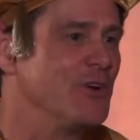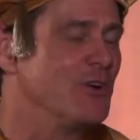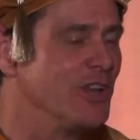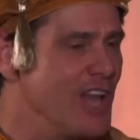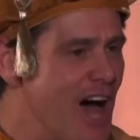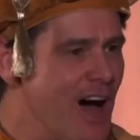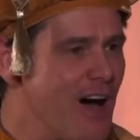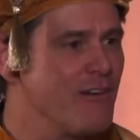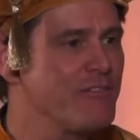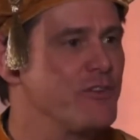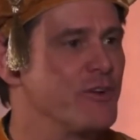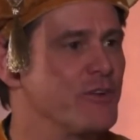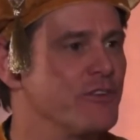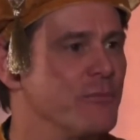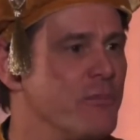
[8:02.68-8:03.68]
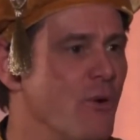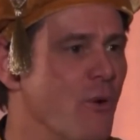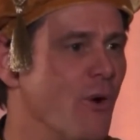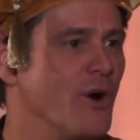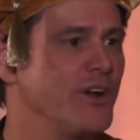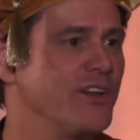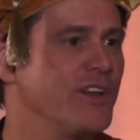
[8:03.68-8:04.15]
your love, your
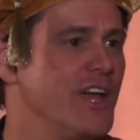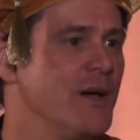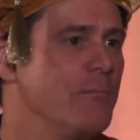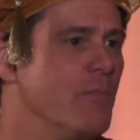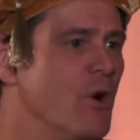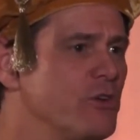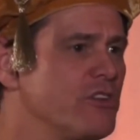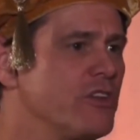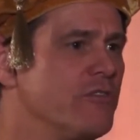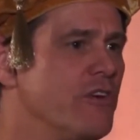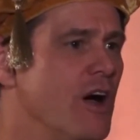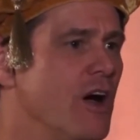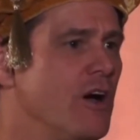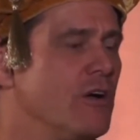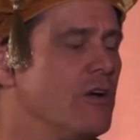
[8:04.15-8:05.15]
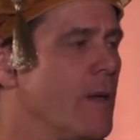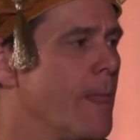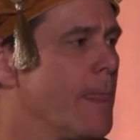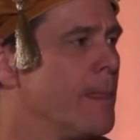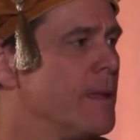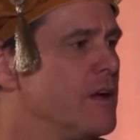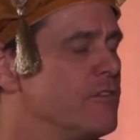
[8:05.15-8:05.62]
support, most of
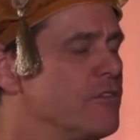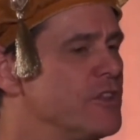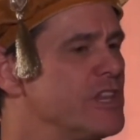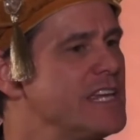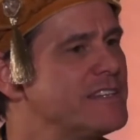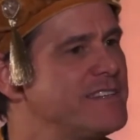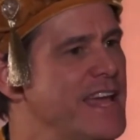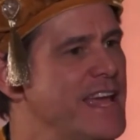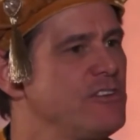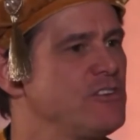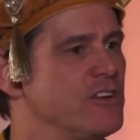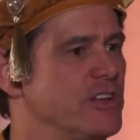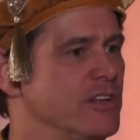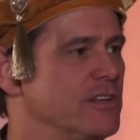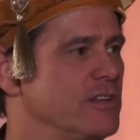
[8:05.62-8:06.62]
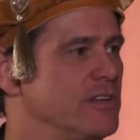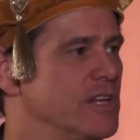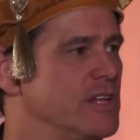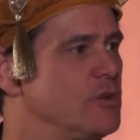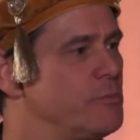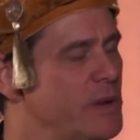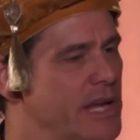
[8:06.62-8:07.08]
all, for the attention
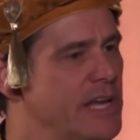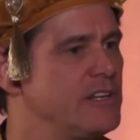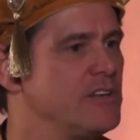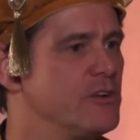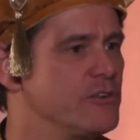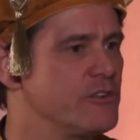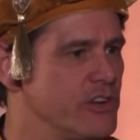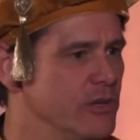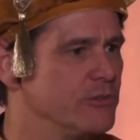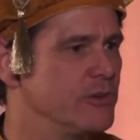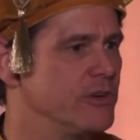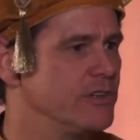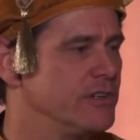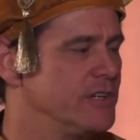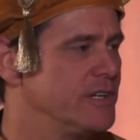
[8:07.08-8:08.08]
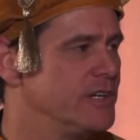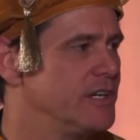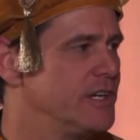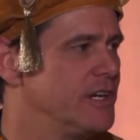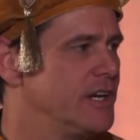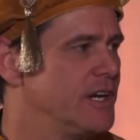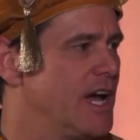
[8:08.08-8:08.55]
that you paid to your children.
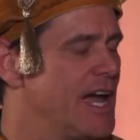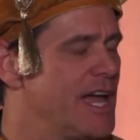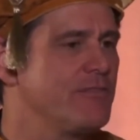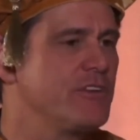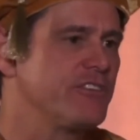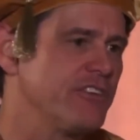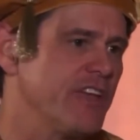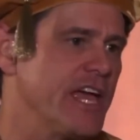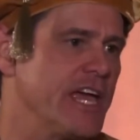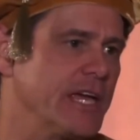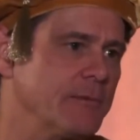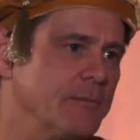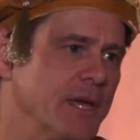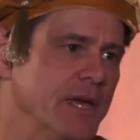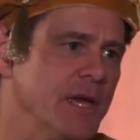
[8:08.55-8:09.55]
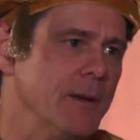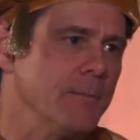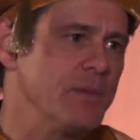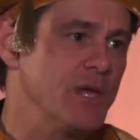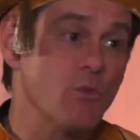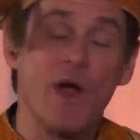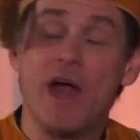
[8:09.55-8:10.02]
I have a saying,
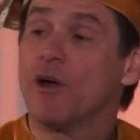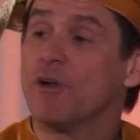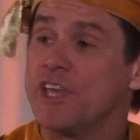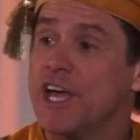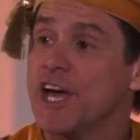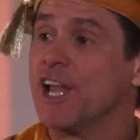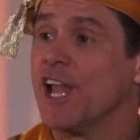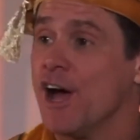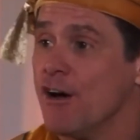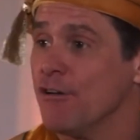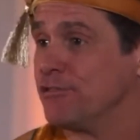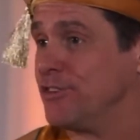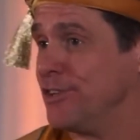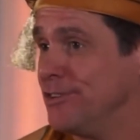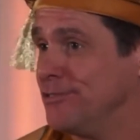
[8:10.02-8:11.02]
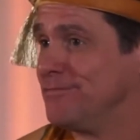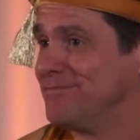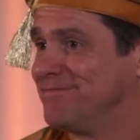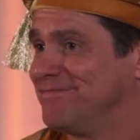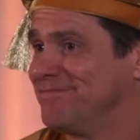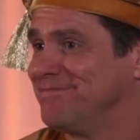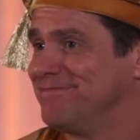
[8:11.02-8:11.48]
beware the unloved,
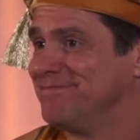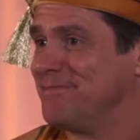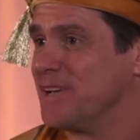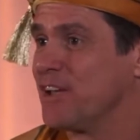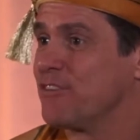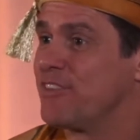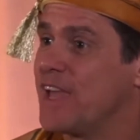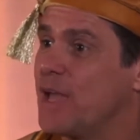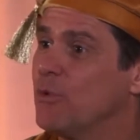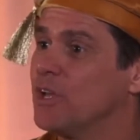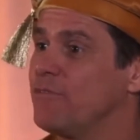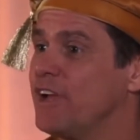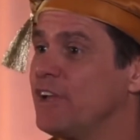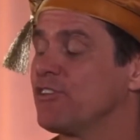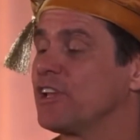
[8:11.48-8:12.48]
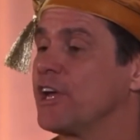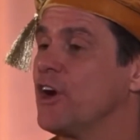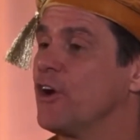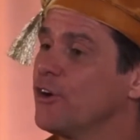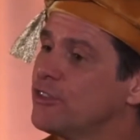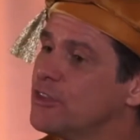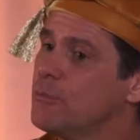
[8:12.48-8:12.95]
because they will
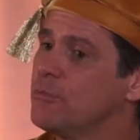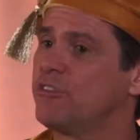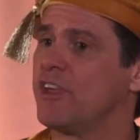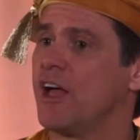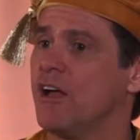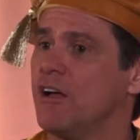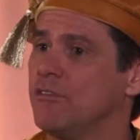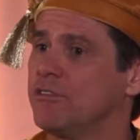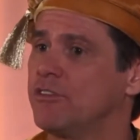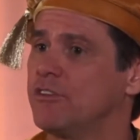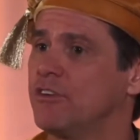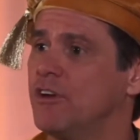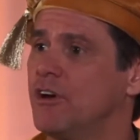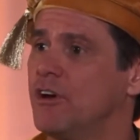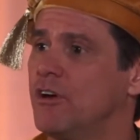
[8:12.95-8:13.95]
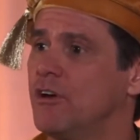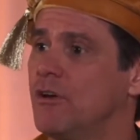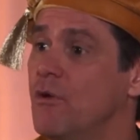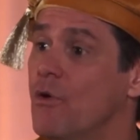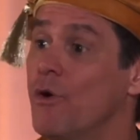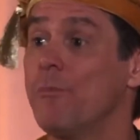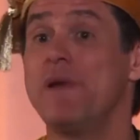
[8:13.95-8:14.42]
eventually hurt themselves
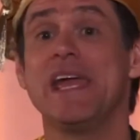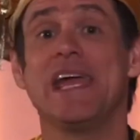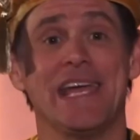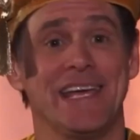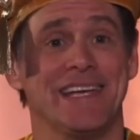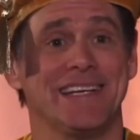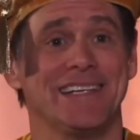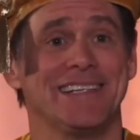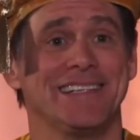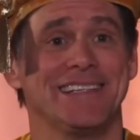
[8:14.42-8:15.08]
or me.